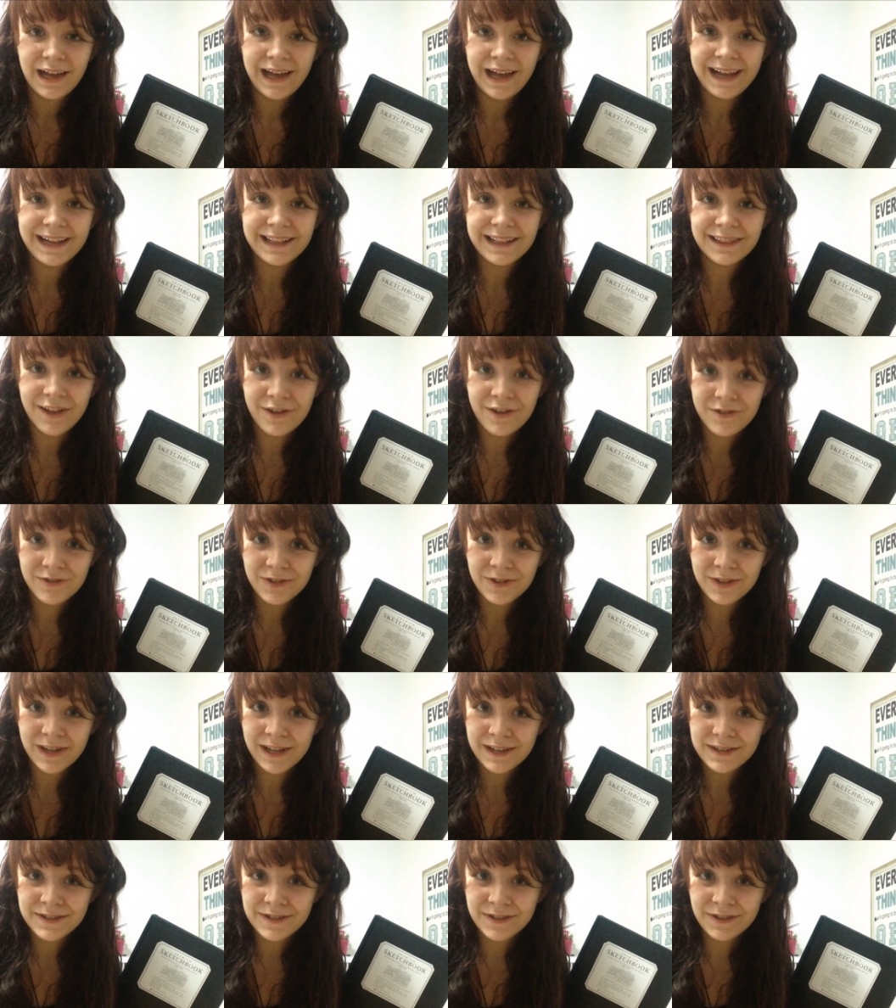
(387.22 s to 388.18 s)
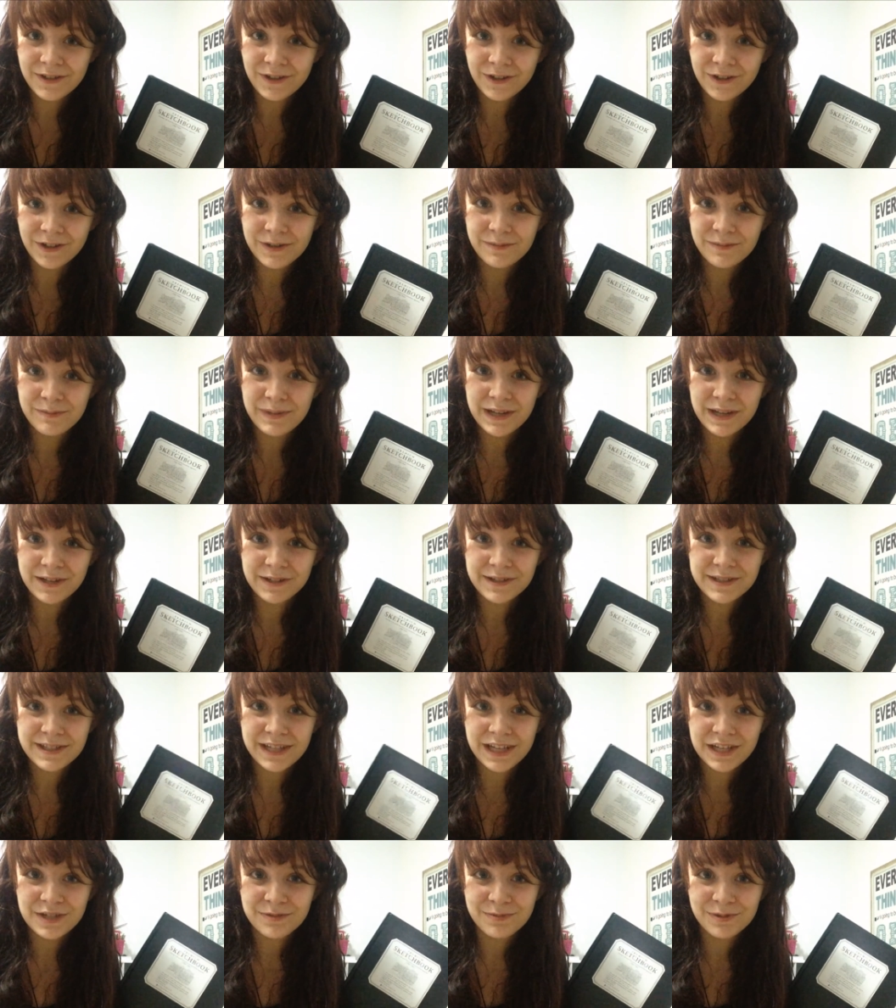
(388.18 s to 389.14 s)
I'd love to get to learn bigger
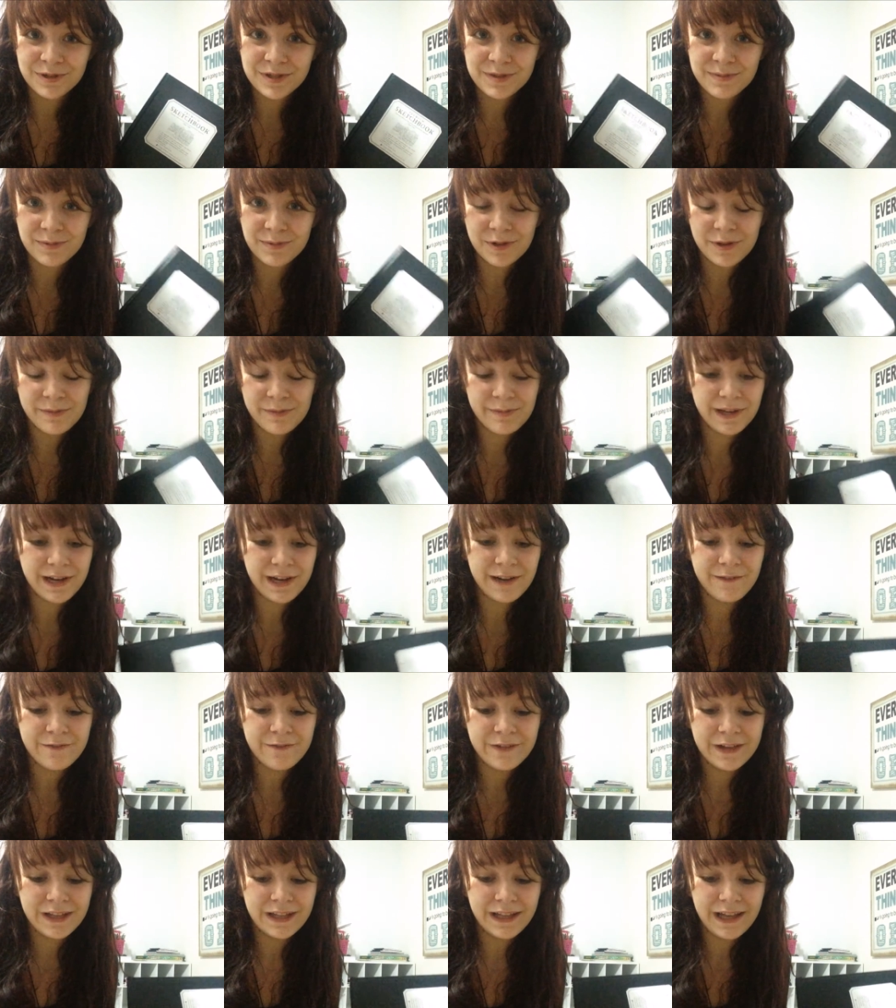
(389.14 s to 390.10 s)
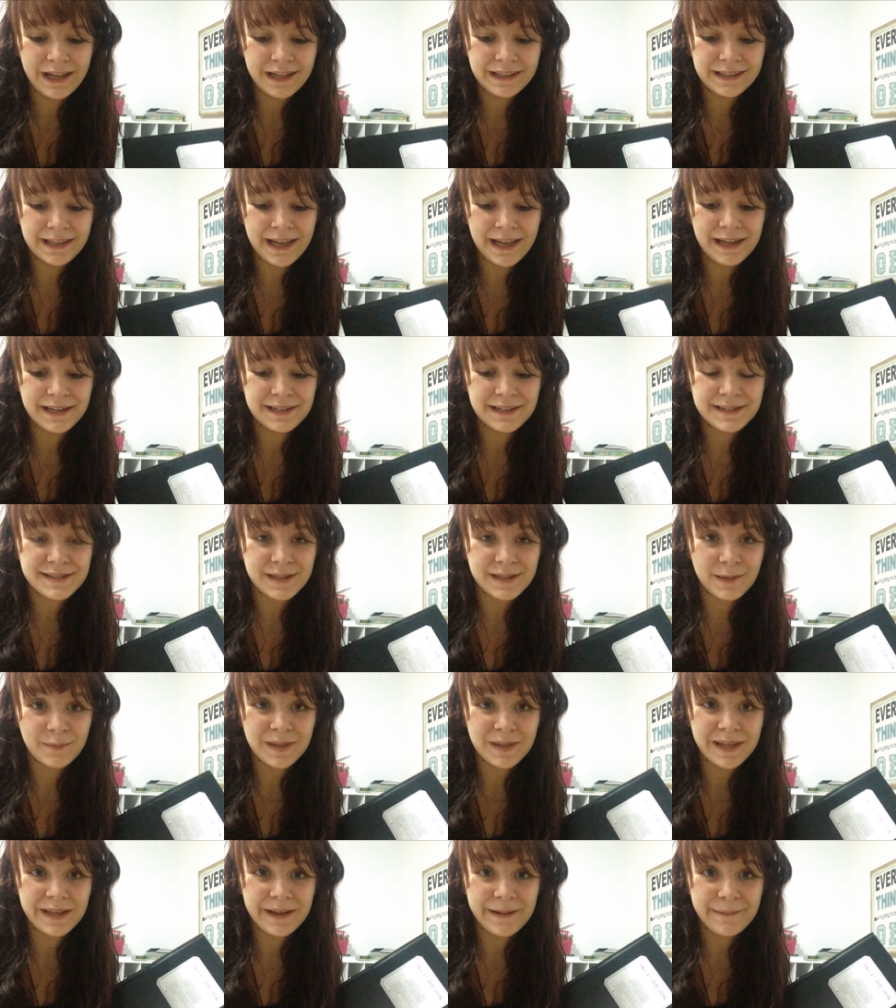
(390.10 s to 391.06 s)
sketchbooks more, but I feel like that is
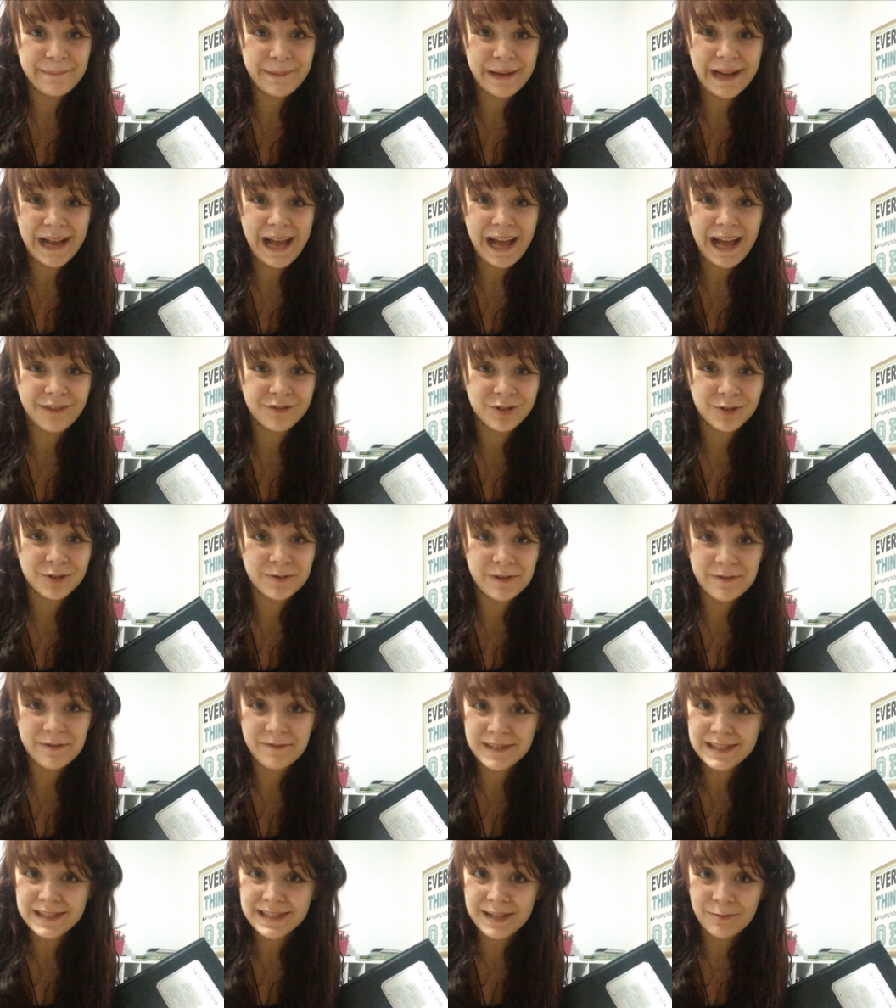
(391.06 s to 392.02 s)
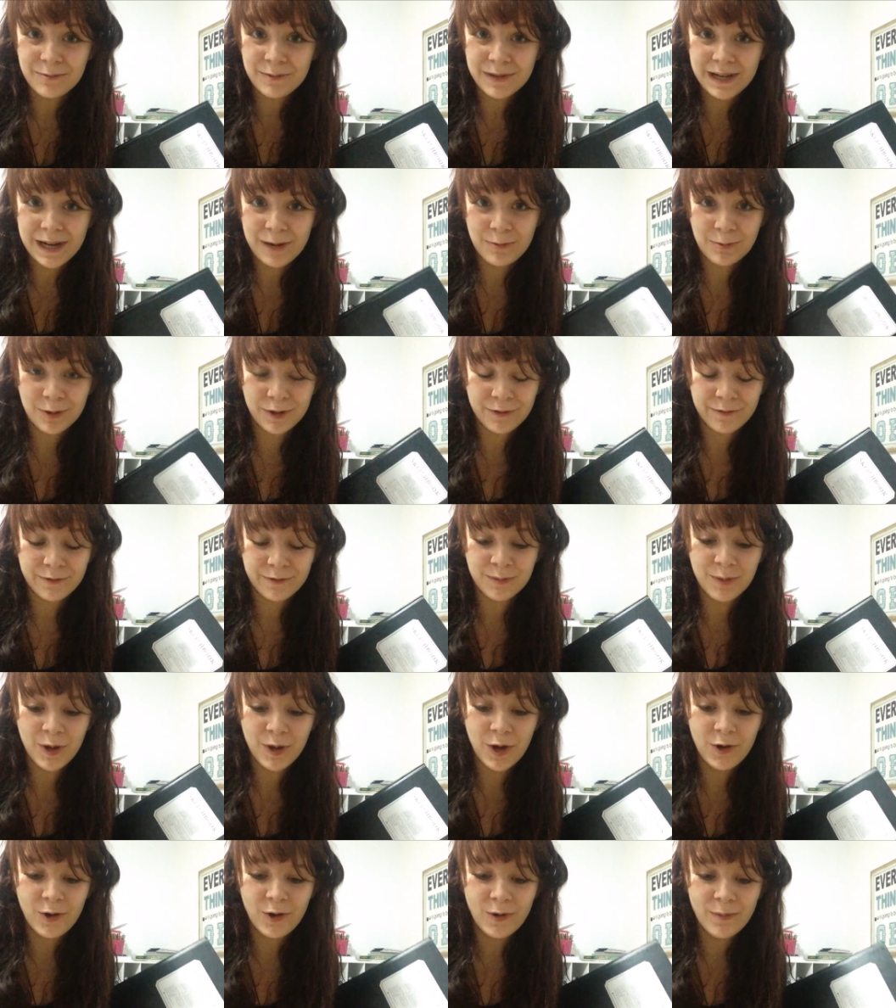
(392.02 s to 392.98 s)
something I might have to revisit when I work
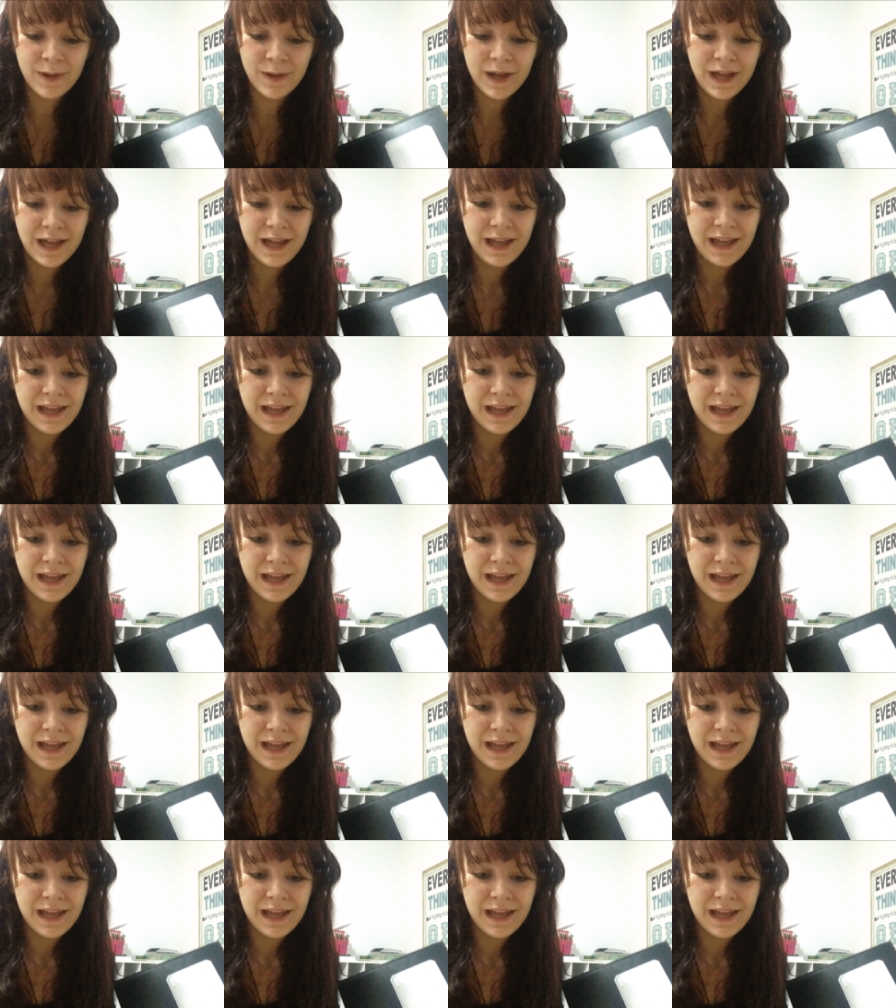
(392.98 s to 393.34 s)
from home